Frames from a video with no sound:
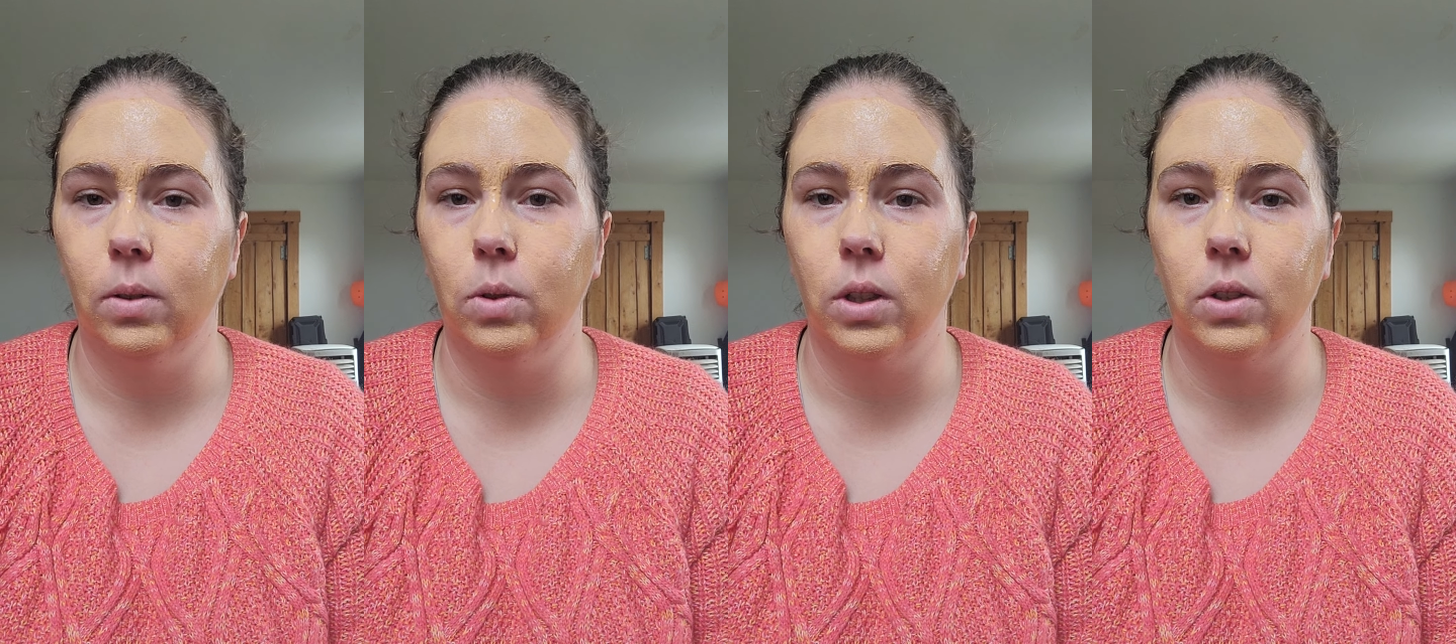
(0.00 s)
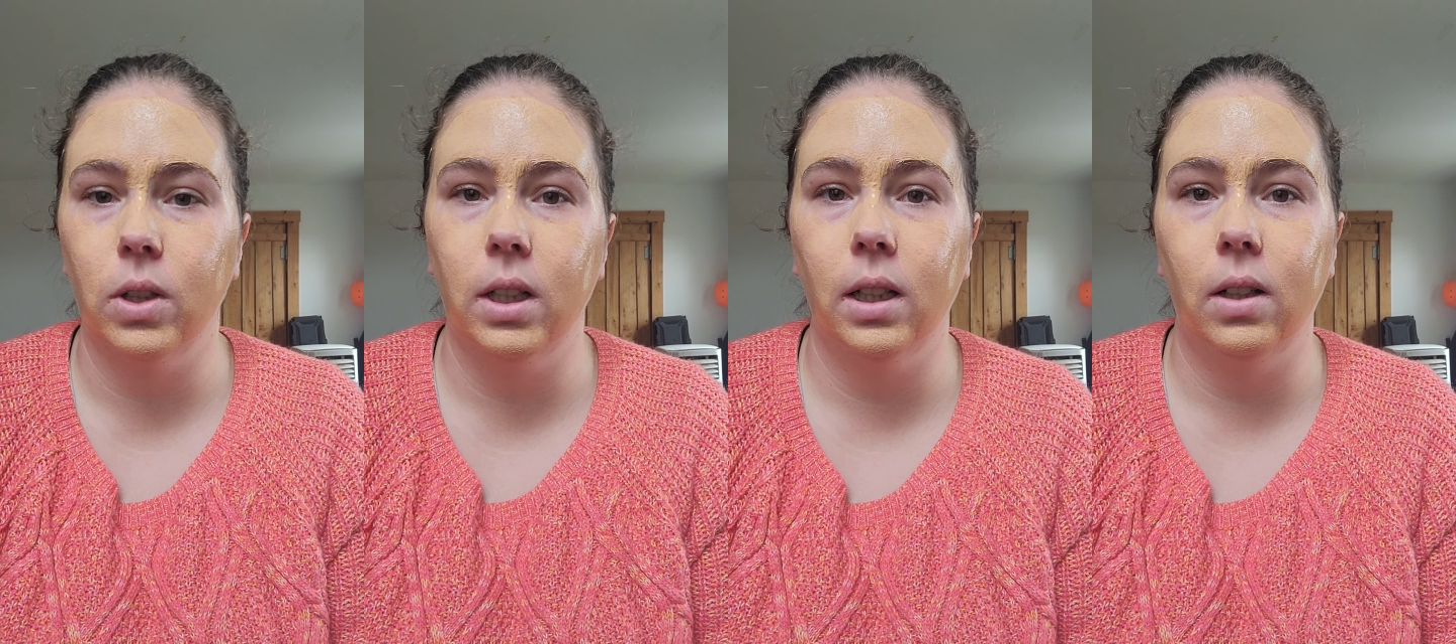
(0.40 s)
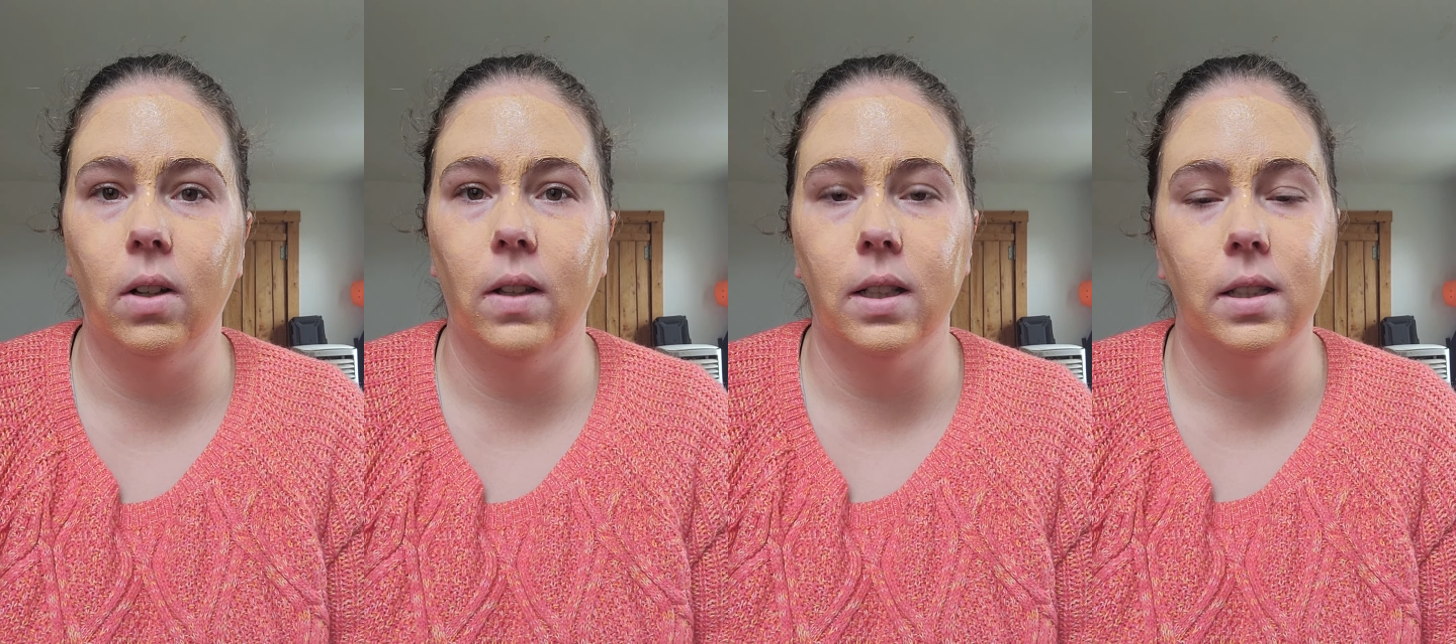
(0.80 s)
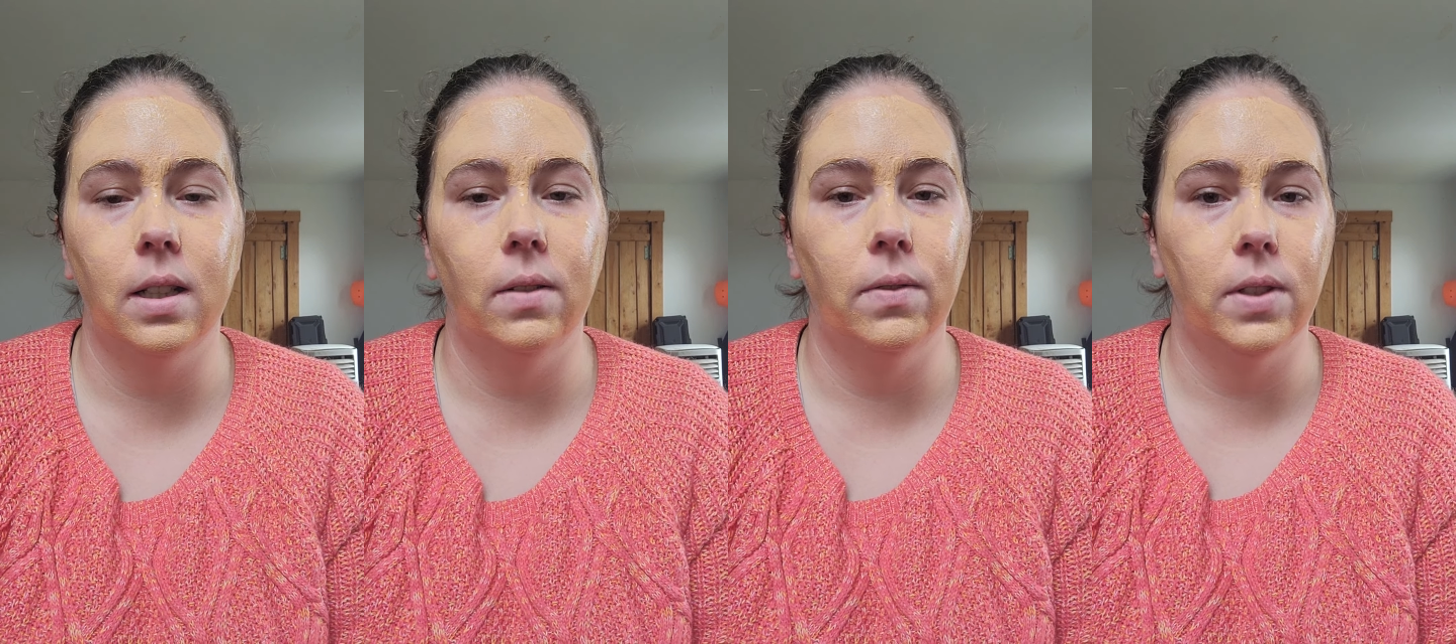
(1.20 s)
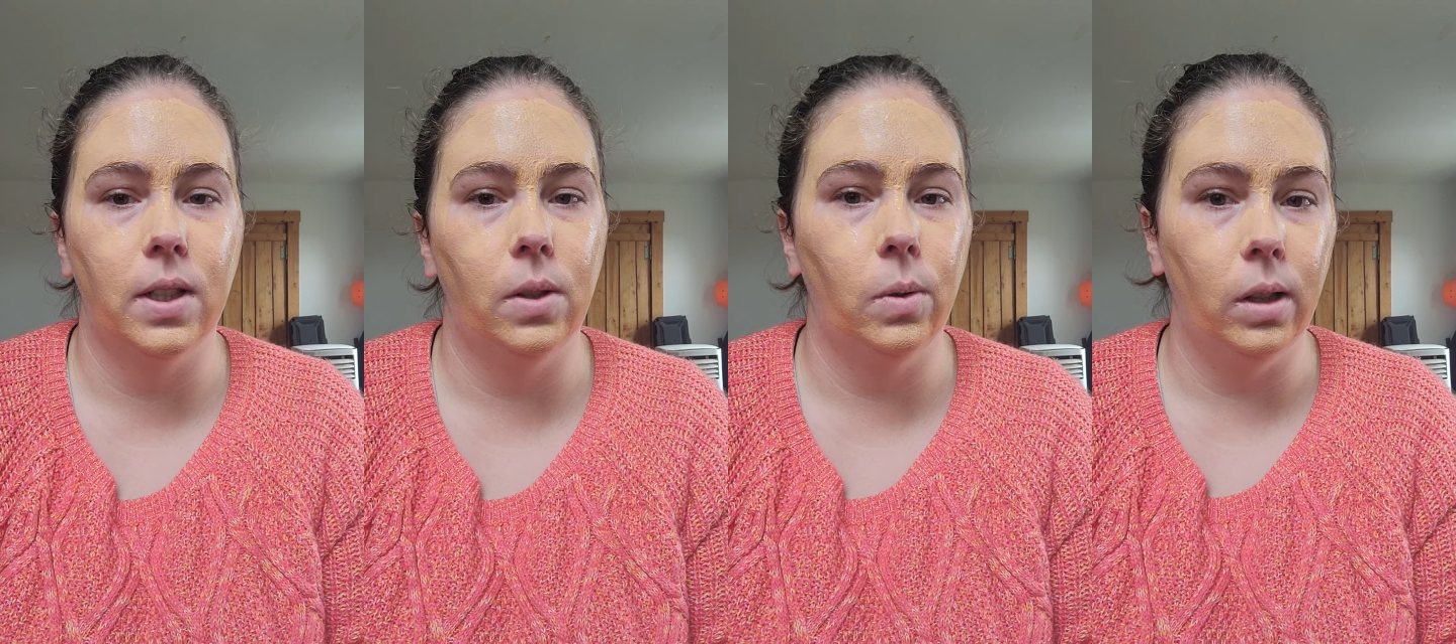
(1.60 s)
trick-or-treating and all that stuff.
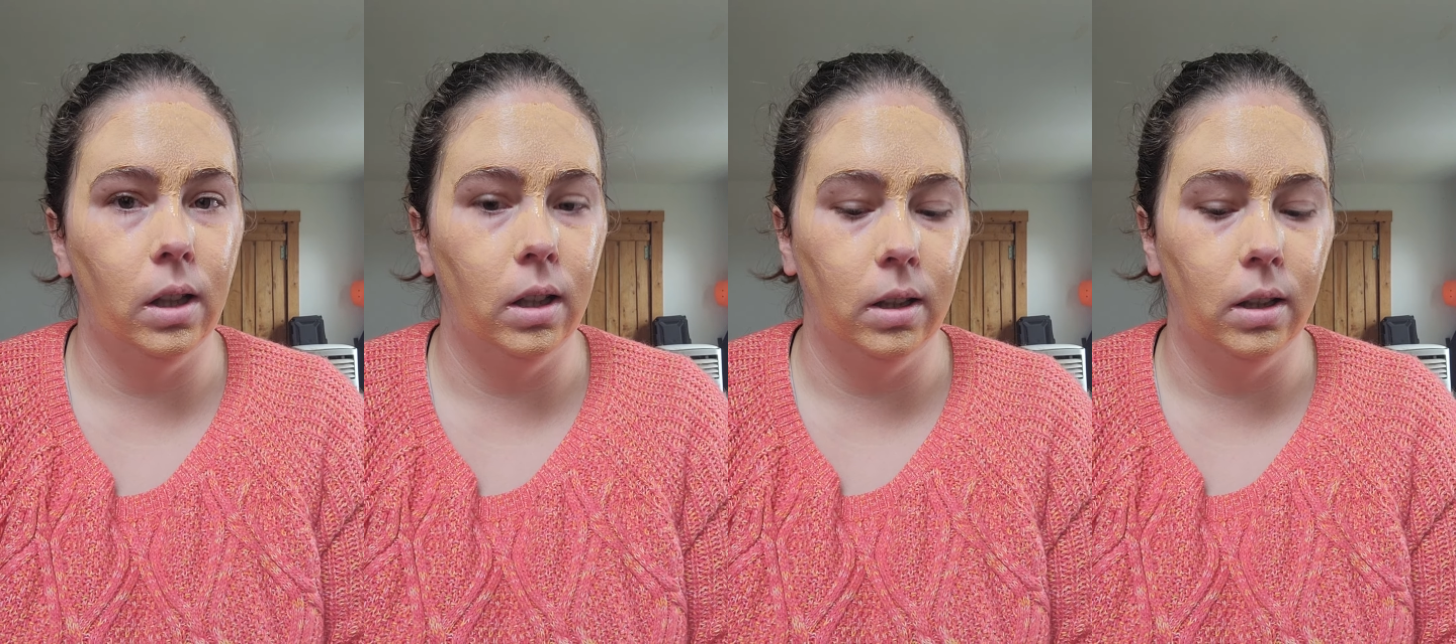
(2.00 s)
So,